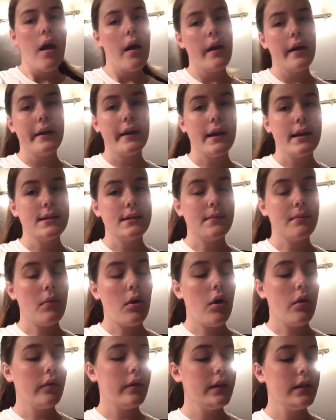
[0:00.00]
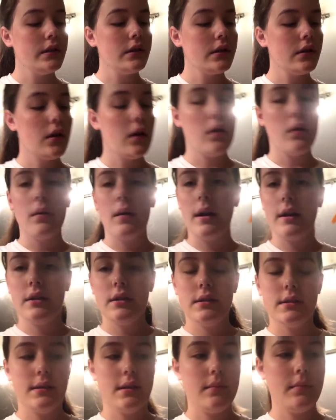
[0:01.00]
Alright guys, I'm all ready to go. I
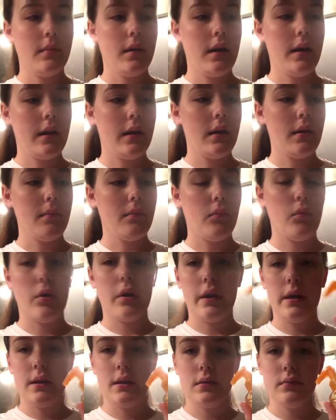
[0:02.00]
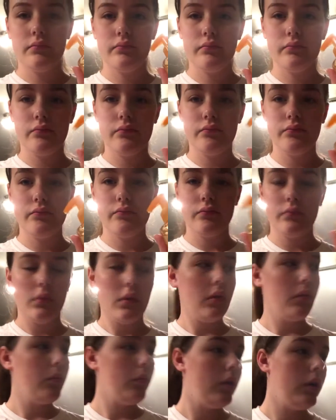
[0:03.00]
just did my morning
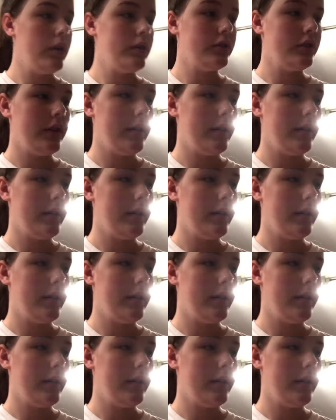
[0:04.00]
wash